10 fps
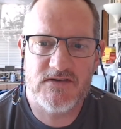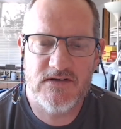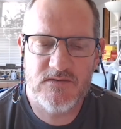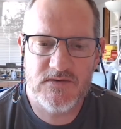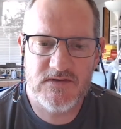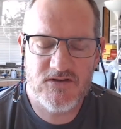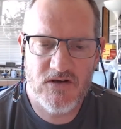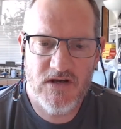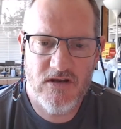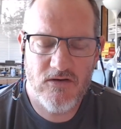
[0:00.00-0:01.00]
It was a
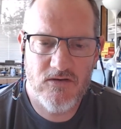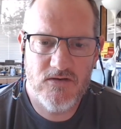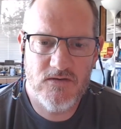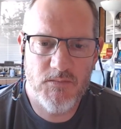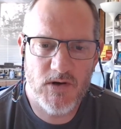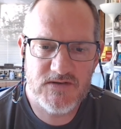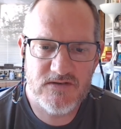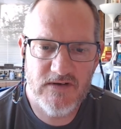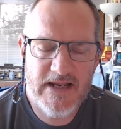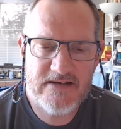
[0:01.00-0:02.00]
journey through parts
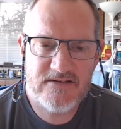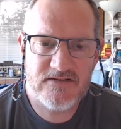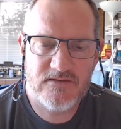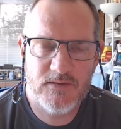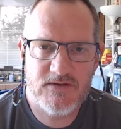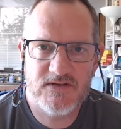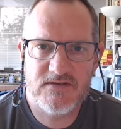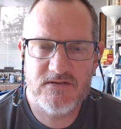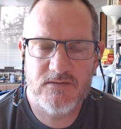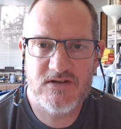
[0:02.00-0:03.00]
of Lent, which
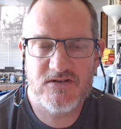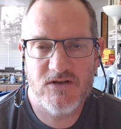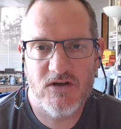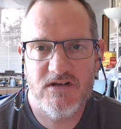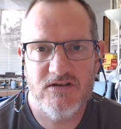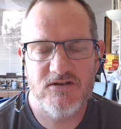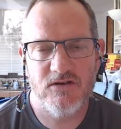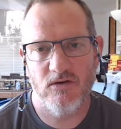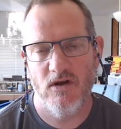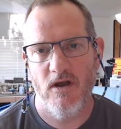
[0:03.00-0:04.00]
has turned
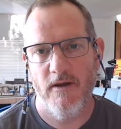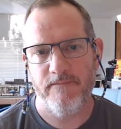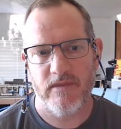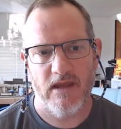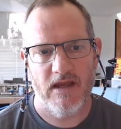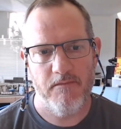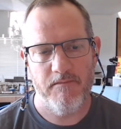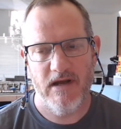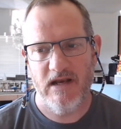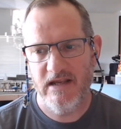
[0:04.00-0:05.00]
into
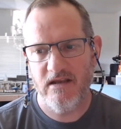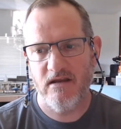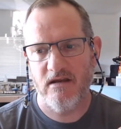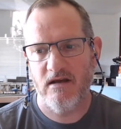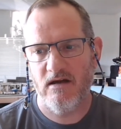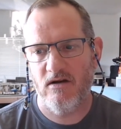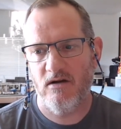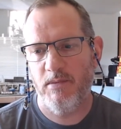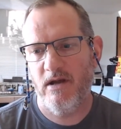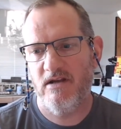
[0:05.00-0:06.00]
a link
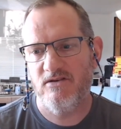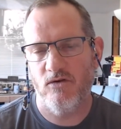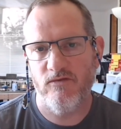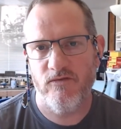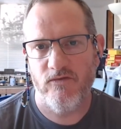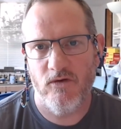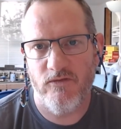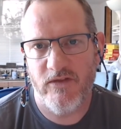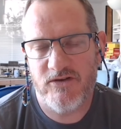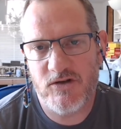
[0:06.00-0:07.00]
page off
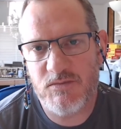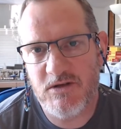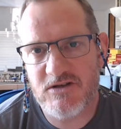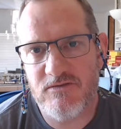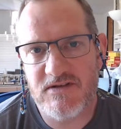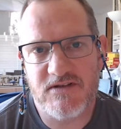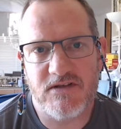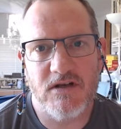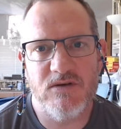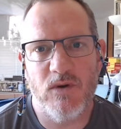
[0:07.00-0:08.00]
the Church Missionary
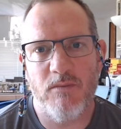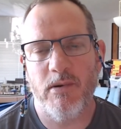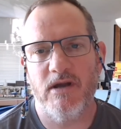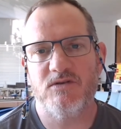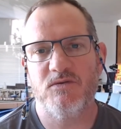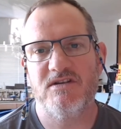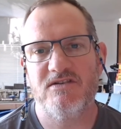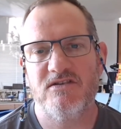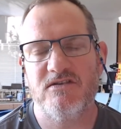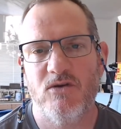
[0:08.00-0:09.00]
Society webpage, which is
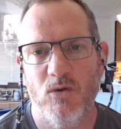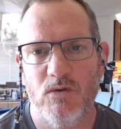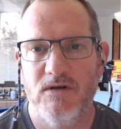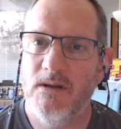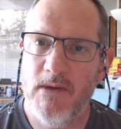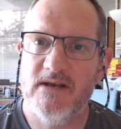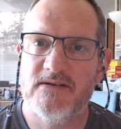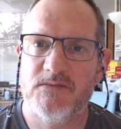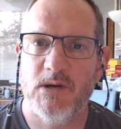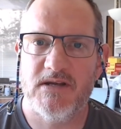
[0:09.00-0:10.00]
just called Lament
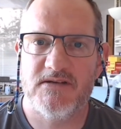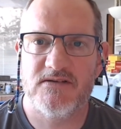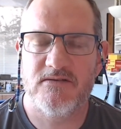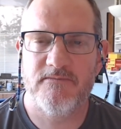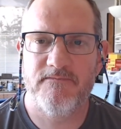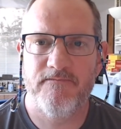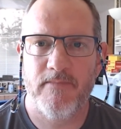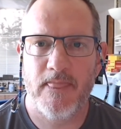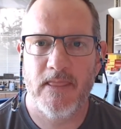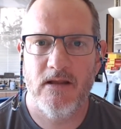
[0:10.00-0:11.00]
Space.
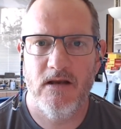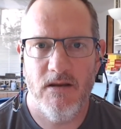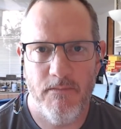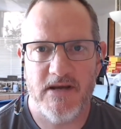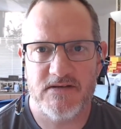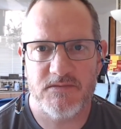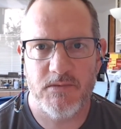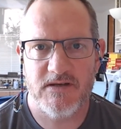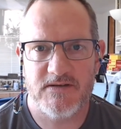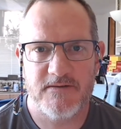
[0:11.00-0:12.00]
Lament
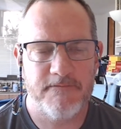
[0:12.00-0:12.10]
Space.